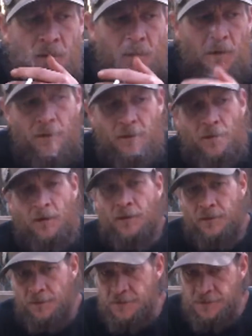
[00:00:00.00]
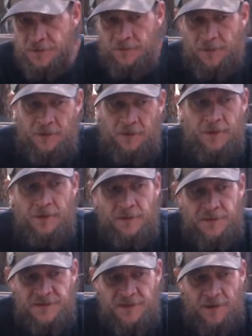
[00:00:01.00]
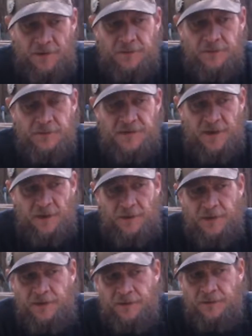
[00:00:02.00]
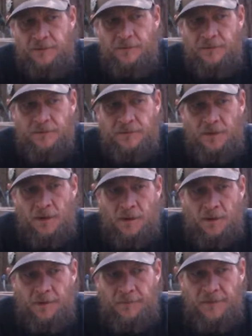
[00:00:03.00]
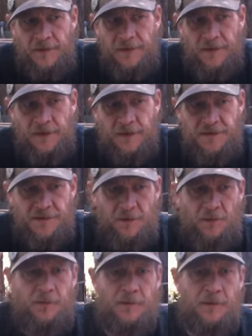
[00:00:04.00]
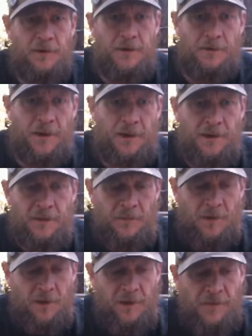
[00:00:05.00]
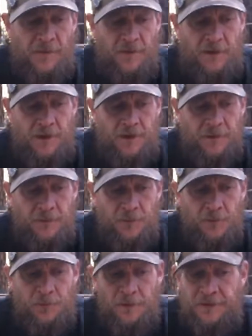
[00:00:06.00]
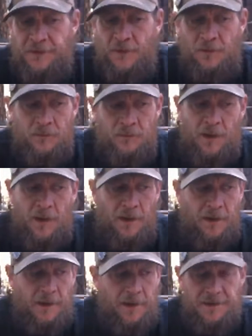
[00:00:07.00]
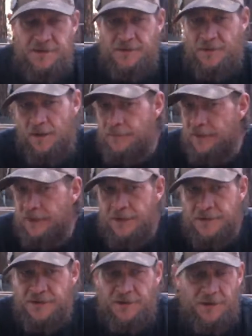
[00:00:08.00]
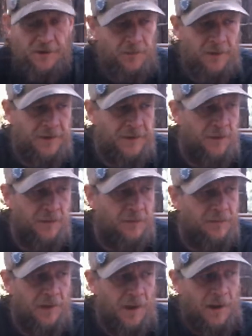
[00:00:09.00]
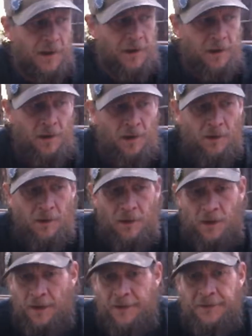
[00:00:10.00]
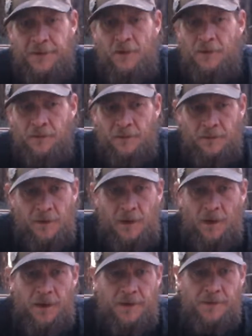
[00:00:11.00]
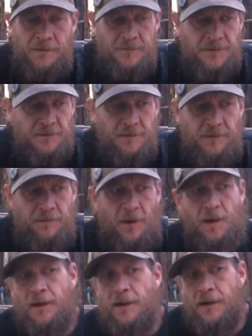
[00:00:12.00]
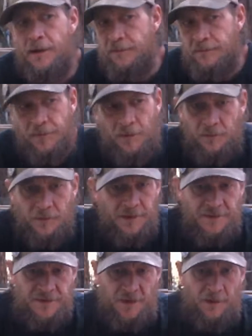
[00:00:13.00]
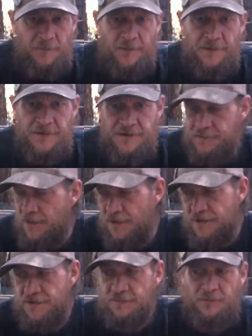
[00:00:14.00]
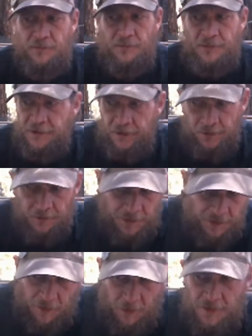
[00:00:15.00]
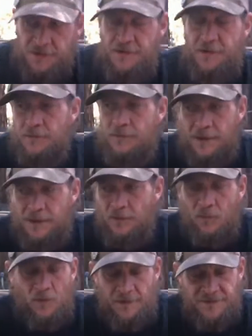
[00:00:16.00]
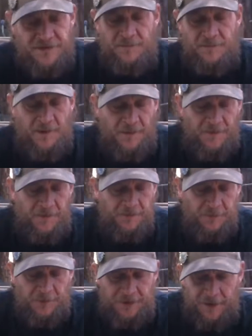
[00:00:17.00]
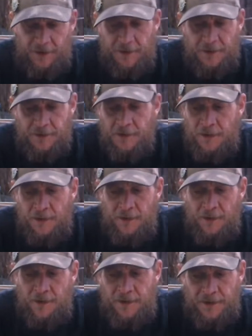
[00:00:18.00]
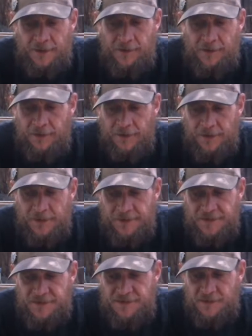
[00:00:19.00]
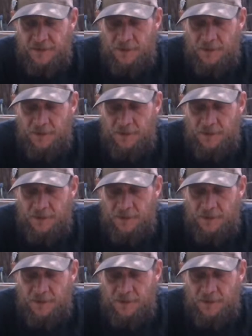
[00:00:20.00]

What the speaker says: our grocery bill here in Santa Cruz County is over $1,000 a month, and we don't buy extravagant shit. We don't buy high dollar items. We buy in bulk as often as possible. We go to Costco like once a month if we can. It's